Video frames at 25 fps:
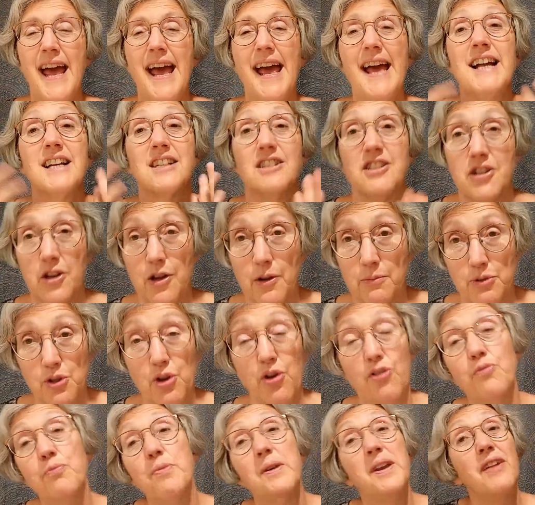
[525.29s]
excerpts
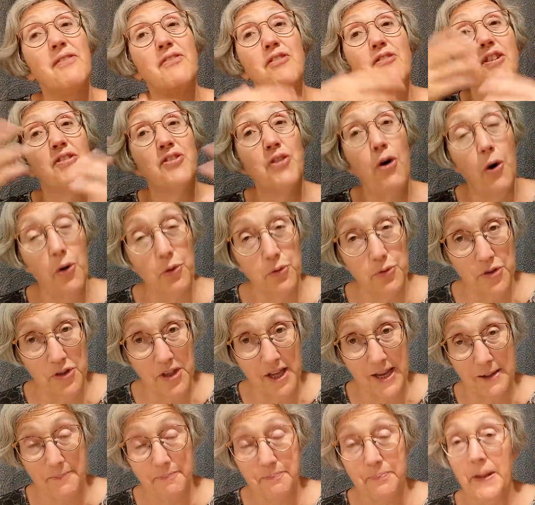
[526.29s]
of but never read the whole
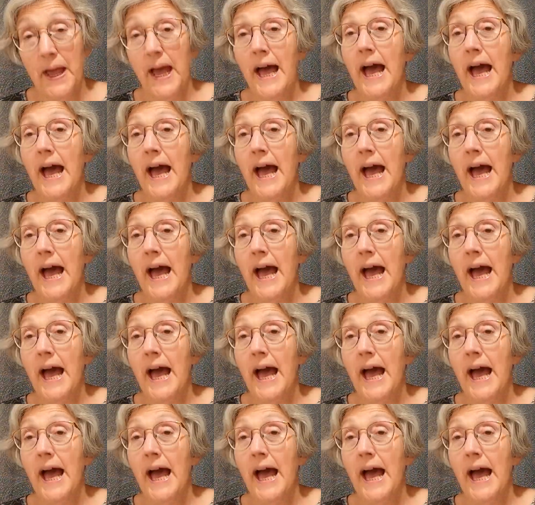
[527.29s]
thing.